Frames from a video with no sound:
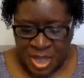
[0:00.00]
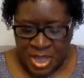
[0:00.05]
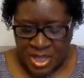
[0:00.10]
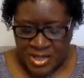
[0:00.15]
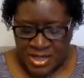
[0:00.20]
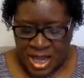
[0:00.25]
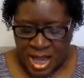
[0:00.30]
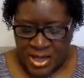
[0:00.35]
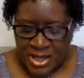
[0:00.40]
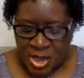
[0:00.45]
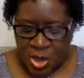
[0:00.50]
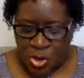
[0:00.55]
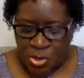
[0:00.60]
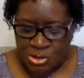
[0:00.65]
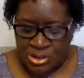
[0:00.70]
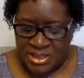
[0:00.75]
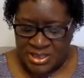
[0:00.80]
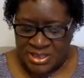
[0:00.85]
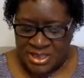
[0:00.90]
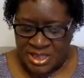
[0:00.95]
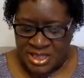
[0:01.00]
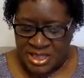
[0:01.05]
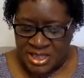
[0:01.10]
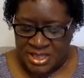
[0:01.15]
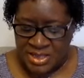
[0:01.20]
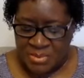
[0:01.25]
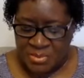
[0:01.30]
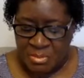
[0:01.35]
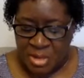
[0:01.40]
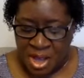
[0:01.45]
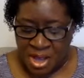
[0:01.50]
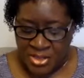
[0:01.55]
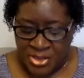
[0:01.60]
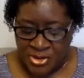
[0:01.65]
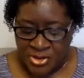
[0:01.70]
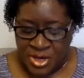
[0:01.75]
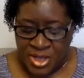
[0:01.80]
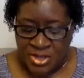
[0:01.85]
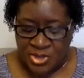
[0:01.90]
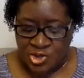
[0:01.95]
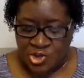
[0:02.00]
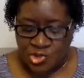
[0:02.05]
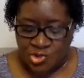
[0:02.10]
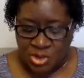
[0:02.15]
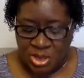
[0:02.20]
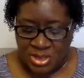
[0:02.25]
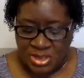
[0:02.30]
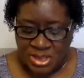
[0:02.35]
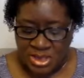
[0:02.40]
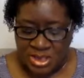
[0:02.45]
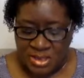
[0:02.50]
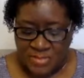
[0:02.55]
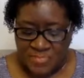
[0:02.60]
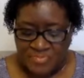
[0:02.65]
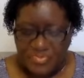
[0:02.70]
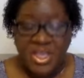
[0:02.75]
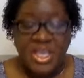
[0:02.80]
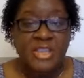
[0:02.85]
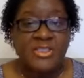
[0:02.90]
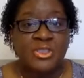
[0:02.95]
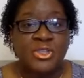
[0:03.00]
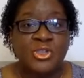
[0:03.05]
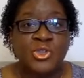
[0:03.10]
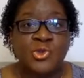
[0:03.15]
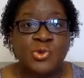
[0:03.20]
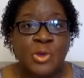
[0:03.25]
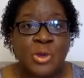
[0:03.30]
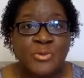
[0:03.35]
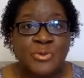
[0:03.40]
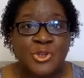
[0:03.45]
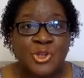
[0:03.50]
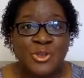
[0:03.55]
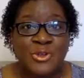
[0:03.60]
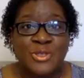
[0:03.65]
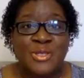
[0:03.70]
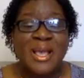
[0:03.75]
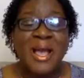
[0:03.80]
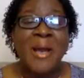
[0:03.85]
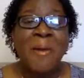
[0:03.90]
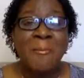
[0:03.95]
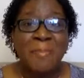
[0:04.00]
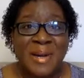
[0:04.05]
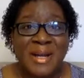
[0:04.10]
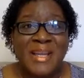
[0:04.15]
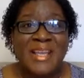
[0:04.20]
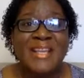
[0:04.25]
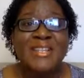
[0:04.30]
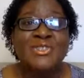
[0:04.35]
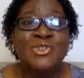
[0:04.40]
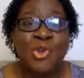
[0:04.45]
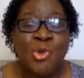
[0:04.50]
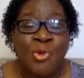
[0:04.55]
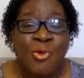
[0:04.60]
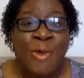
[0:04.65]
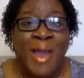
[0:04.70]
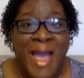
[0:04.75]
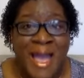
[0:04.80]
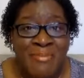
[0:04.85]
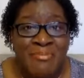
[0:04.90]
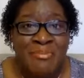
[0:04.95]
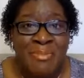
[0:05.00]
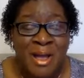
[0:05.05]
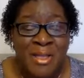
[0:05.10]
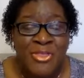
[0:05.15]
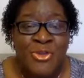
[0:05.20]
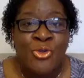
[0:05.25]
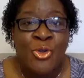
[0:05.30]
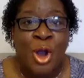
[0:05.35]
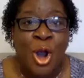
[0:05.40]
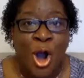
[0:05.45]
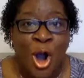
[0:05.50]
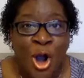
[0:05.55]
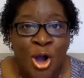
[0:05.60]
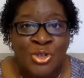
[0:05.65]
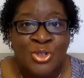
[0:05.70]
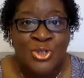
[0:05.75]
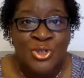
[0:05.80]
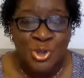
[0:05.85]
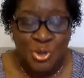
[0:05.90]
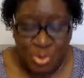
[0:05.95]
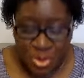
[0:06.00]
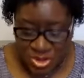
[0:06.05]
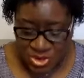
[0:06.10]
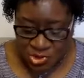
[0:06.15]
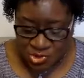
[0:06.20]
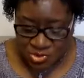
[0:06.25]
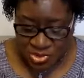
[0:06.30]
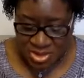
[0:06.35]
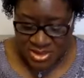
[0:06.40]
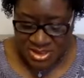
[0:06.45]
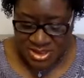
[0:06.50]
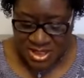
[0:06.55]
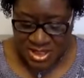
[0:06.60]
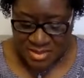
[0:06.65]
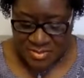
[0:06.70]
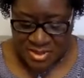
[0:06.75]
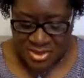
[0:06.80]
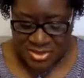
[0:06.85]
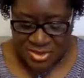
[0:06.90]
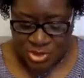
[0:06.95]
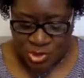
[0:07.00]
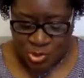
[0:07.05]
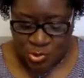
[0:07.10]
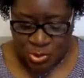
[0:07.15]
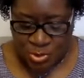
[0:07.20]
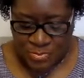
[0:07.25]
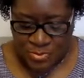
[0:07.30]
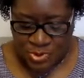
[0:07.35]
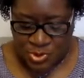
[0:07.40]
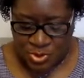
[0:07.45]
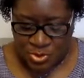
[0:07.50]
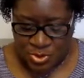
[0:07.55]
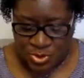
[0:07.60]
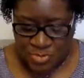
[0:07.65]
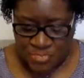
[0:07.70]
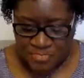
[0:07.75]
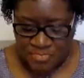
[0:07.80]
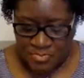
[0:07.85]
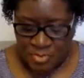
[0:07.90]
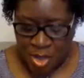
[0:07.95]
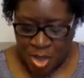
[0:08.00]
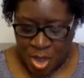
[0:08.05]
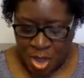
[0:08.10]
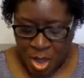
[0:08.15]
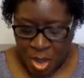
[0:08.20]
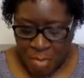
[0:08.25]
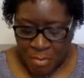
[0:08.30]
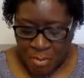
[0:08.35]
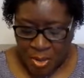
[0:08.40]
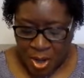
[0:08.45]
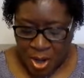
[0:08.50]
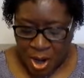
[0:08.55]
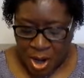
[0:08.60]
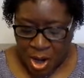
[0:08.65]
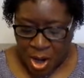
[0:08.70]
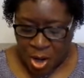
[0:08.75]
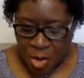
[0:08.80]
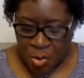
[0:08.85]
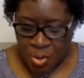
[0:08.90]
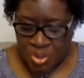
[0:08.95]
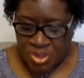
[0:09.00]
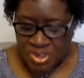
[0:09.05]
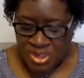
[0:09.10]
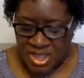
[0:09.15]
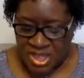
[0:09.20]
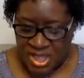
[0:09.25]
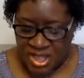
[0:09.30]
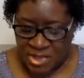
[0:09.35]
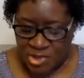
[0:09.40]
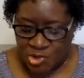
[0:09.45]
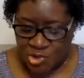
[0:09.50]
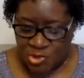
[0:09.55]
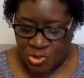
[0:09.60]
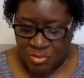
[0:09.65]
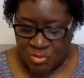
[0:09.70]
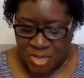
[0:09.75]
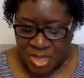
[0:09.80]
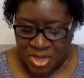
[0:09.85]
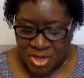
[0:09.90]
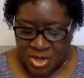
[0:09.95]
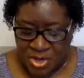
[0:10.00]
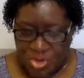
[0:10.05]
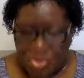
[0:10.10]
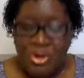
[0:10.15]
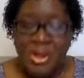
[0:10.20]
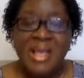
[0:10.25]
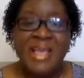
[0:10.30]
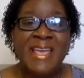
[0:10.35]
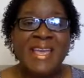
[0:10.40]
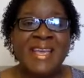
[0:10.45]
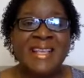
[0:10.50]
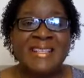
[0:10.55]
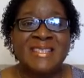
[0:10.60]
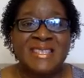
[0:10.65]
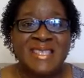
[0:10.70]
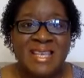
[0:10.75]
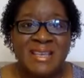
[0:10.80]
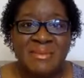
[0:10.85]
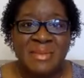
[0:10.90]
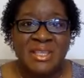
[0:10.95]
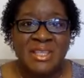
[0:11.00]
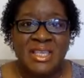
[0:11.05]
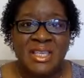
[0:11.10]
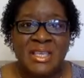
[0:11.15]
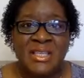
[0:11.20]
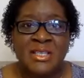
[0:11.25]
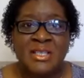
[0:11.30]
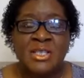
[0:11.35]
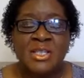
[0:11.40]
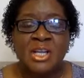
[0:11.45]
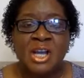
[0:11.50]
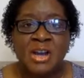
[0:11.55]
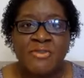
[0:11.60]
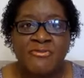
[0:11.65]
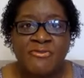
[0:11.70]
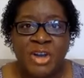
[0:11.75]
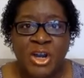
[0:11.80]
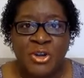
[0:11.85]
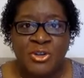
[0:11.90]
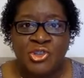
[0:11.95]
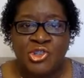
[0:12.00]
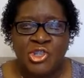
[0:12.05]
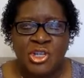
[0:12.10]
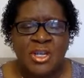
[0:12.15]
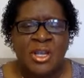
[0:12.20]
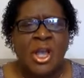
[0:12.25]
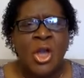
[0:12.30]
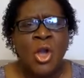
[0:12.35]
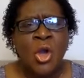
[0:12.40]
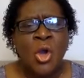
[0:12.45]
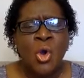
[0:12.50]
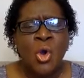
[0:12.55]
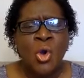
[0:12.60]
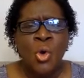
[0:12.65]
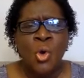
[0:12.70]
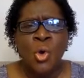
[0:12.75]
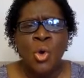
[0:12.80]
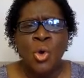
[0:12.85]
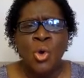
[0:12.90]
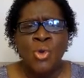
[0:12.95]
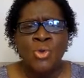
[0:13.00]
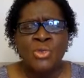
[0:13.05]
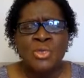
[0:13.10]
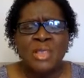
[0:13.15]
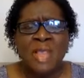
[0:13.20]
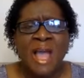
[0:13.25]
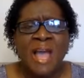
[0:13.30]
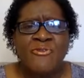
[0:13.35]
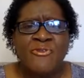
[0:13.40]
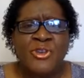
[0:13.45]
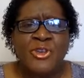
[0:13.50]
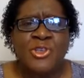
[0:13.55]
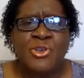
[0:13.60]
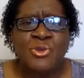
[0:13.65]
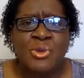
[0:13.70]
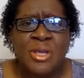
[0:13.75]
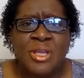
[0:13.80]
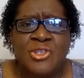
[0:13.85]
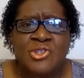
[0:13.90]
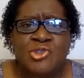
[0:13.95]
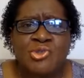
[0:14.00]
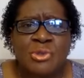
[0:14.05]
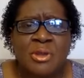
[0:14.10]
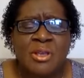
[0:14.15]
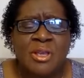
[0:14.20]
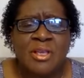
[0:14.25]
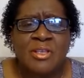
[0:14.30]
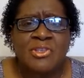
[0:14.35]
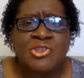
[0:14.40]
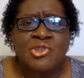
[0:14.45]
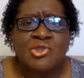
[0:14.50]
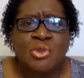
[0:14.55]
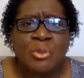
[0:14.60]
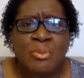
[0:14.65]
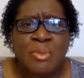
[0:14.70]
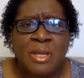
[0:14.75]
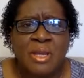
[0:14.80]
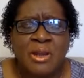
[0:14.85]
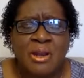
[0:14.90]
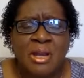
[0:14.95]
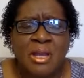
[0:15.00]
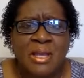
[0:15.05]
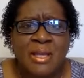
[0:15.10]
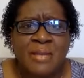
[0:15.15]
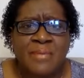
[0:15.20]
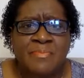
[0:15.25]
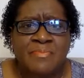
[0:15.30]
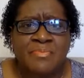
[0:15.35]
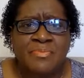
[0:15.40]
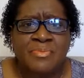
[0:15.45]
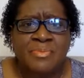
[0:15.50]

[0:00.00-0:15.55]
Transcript: Not only did his mother instruct him in the scriptures, but his grandmother also instructed him in the scriptures. Paul was instrumental in Timothy's conversion. Whose life are you instrumental in?